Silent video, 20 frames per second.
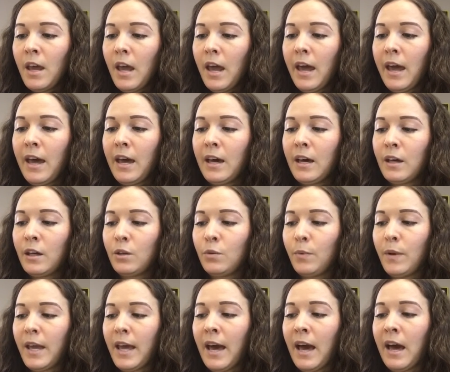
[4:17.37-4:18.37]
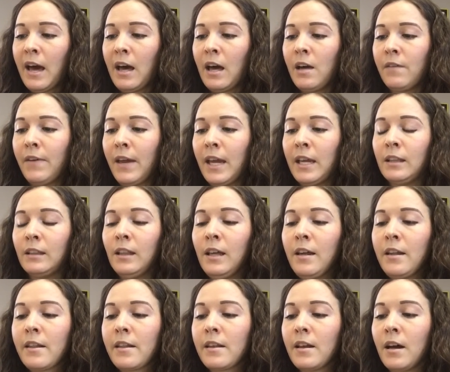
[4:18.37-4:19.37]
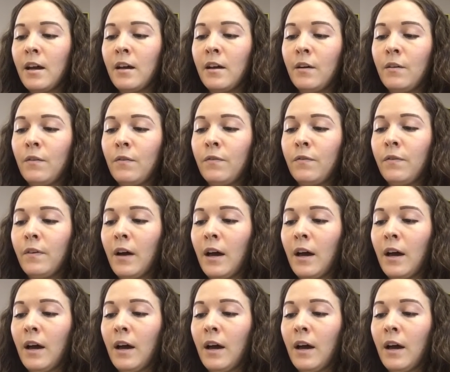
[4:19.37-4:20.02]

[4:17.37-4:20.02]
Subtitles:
And we have a list of